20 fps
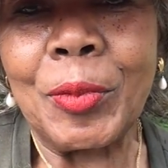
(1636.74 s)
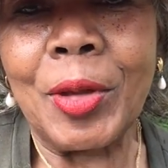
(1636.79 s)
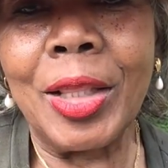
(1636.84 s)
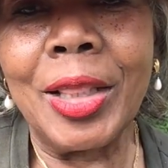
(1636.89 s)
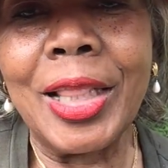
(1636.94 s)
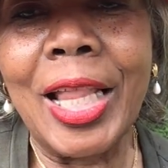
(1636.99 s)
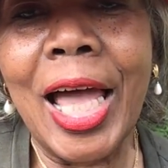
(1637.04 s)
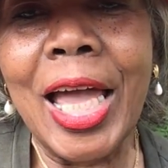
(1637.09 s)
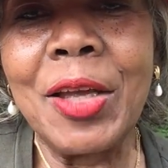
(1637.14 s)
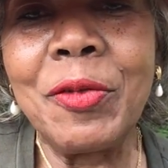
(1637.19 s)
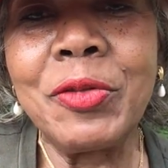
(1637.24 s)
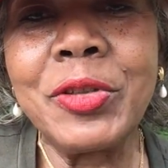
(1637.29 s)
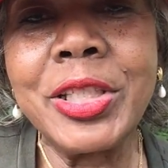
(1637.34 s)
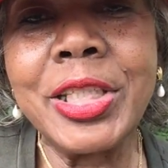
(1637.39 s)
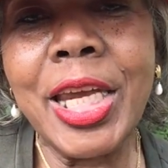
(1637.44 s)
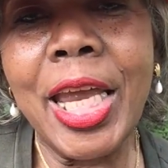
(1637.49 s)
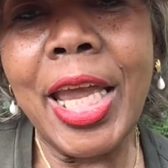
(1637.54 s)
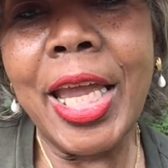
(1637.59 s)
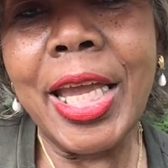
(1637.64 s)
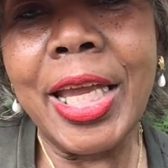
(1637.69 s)
life
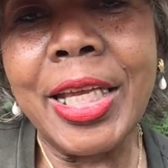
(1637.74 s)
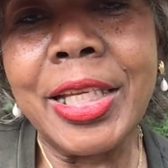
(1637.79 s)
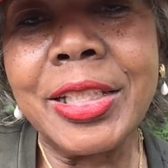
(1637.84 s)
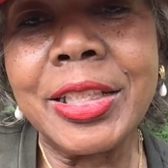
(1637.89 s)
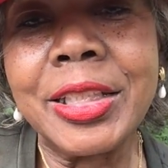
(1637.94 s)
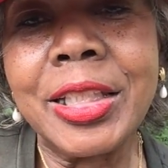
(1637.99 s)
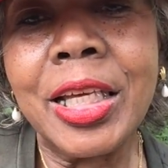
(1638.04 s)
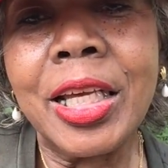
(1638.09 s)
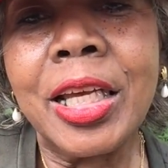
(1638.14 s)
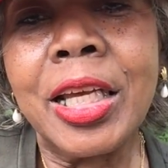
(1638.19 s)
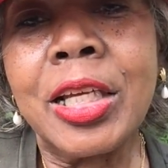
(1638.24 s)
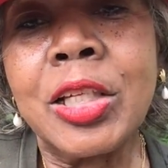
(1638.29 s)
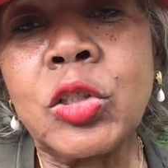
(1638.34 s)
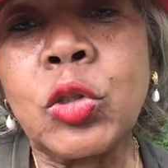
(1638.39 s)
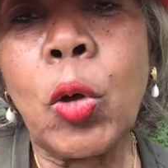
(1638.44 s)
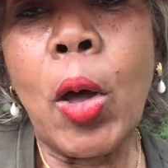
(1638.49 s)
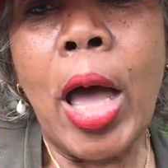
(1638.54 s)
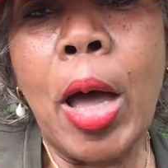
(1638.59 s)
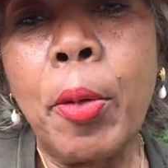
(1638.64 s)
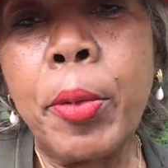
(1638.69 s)
change.
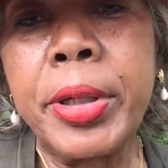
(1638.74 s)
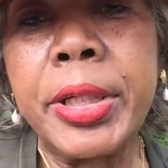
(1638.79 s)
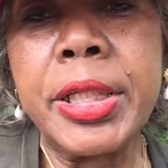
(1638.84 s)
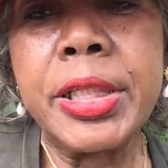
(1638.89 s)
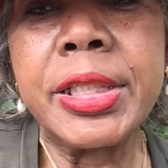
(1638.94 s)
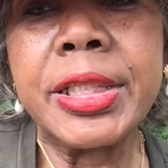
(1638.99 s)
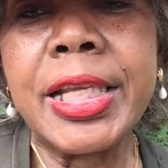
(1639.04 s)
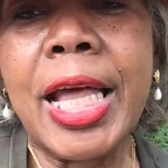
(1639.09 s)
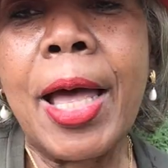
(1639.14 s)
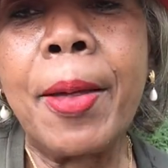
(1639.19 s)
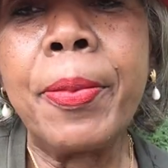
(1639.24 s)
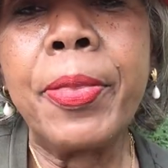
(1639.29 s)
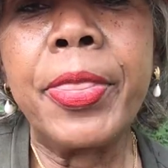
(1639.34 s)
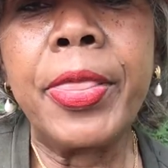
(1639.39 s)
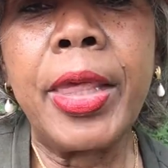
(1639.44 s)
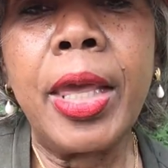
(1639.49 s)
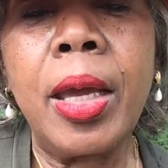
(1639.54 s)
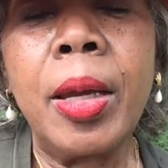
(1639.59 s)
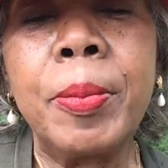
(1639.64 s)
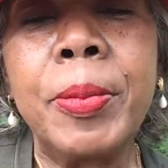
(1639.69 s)
So I want to stop
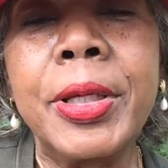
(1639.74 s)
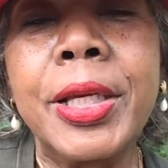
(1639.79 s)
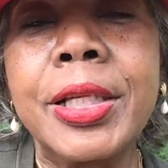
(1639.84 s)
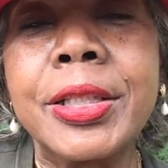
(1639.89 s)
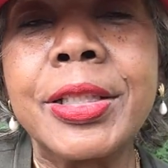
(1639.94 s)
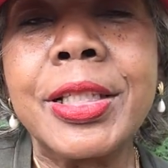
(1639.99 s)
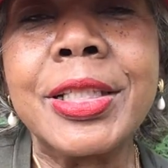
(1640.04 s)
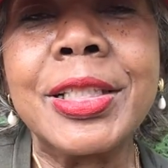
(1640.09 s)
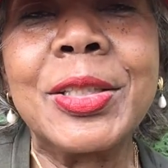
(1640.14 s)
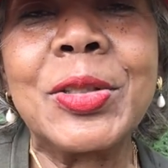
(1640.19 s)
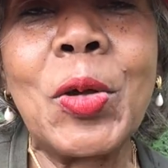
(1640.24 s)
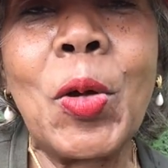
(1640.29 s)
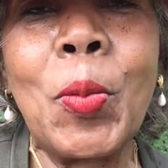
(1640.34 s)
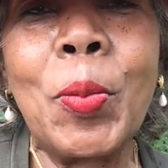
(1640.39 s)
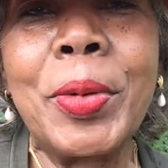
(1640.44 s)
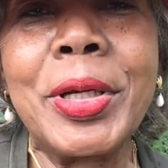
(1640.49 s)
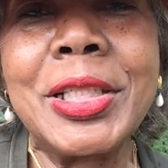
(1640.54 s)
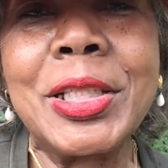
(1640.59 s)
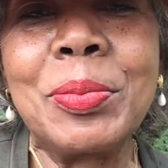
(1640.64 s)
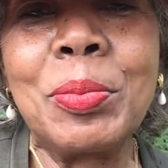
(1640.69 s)
there because there's so
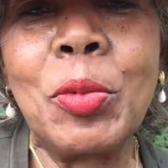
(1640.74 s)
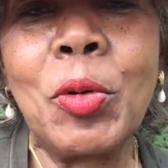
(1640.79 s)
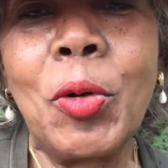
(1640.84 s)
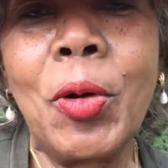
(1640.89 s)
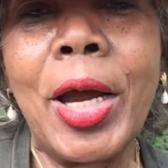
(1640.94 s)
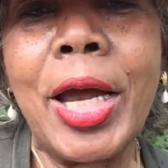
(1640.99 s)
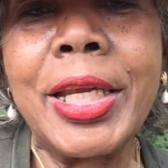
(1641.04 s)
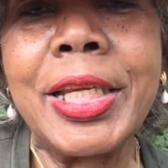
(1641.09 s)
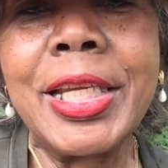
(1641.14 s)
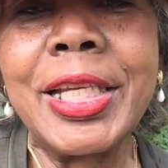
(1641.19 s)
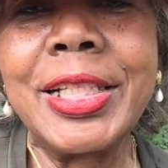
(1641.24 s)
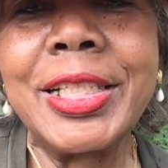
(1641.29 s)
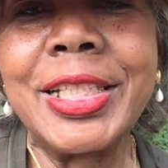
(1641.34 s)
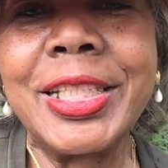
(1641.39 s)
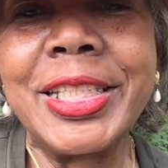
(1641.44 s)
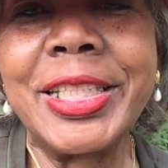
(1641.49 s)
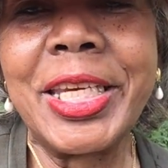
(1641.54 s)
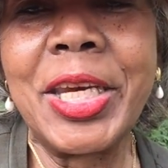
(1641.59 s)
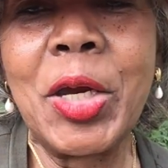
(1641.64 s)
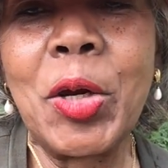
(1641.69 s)
much more I need to
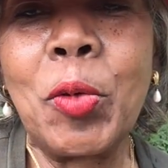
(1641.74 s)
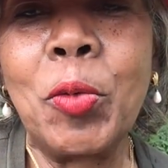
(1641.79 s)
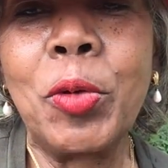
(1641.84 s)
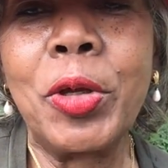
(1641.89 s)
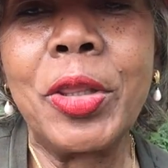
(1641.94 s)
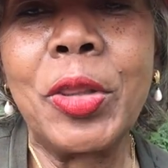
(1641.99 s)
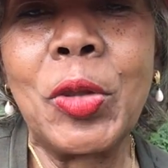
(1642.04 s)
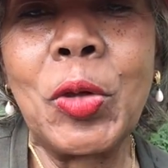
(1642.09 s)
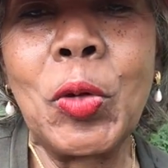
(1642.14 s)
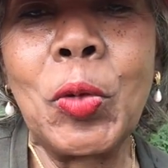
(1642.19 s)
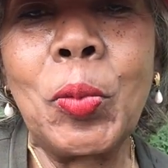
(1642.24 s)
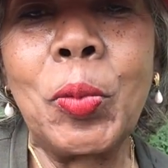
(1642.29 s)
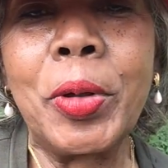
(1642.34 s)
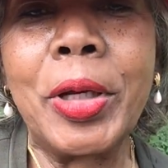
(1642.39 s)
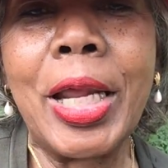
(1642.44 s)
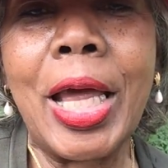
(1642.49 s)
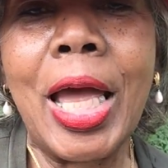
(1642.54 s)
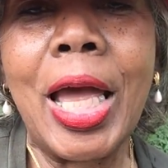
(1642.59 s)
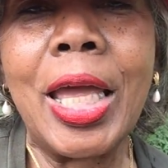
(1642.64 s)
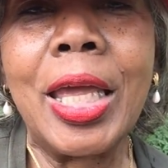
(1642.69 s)
share with you,
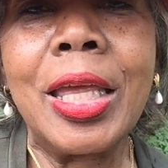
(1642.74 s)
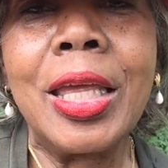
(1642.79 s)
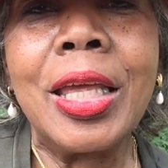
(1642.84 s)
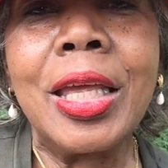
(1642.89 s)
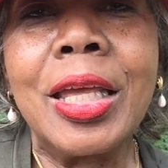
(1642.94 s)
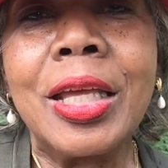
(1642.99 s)
but I